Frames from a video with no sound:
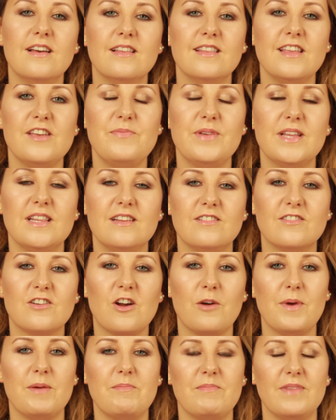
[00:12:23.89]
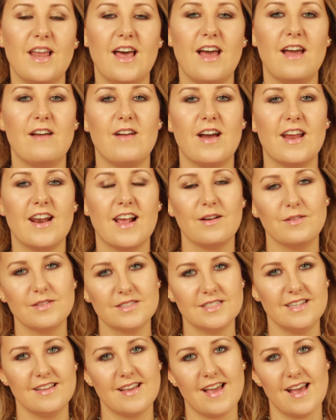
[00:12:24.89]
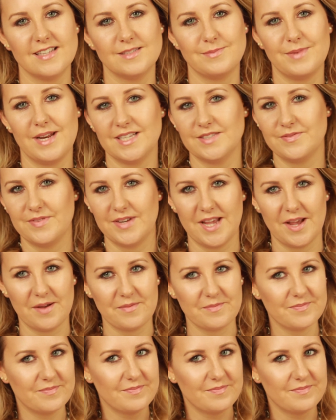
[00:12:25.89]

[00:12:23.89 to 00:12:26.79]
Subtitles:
Leave me a little comment below, and I will see you guys in my next video.